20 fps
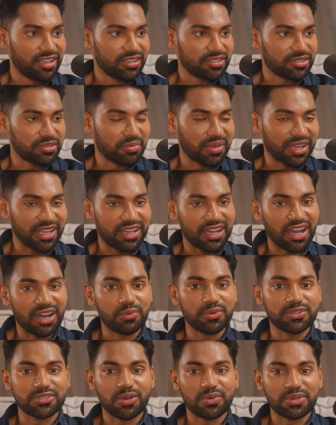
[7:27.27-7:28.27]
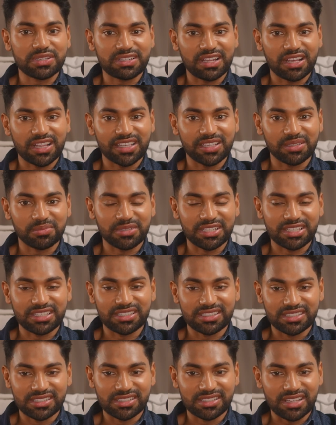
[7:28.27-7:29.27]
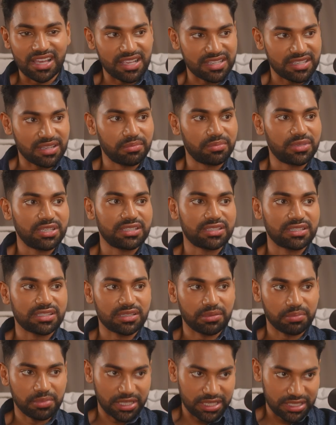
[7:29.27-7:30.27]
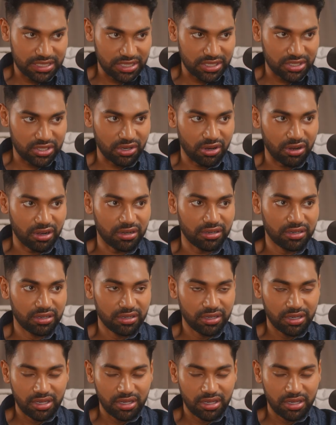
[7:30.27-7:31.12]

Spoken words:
So my gut was always telling me SMBs is the place to start.